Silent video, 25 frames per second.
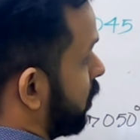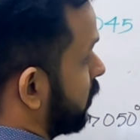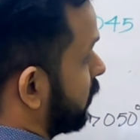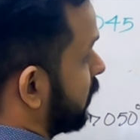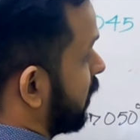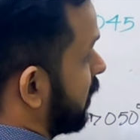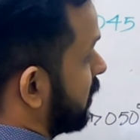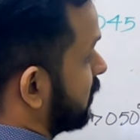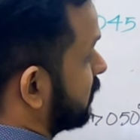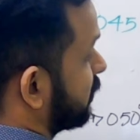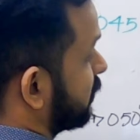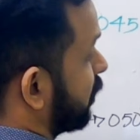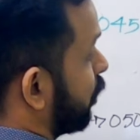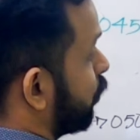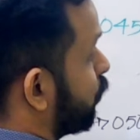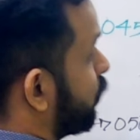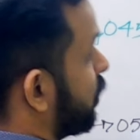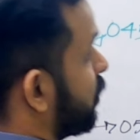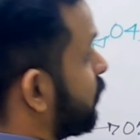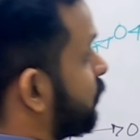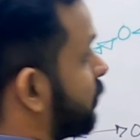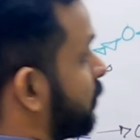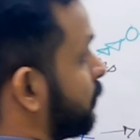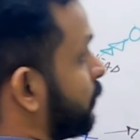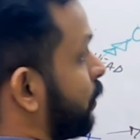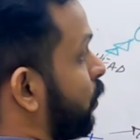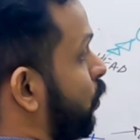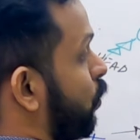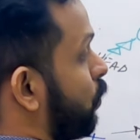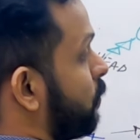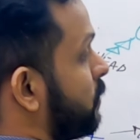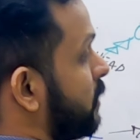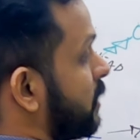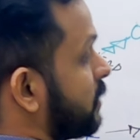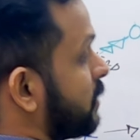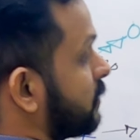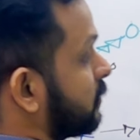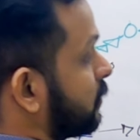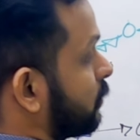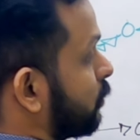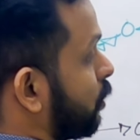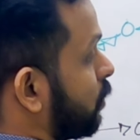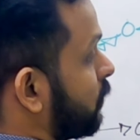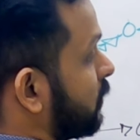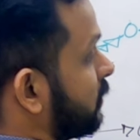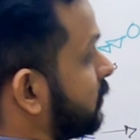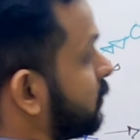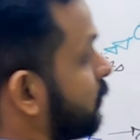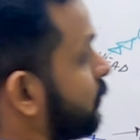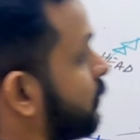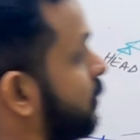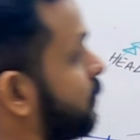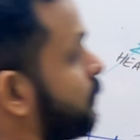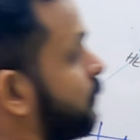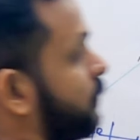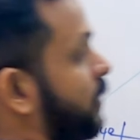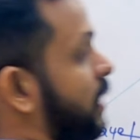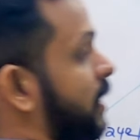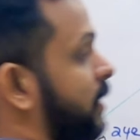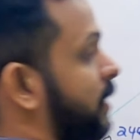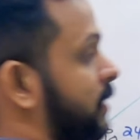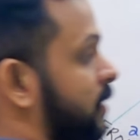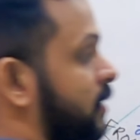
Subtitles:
that is away from the OBS is always the from flag.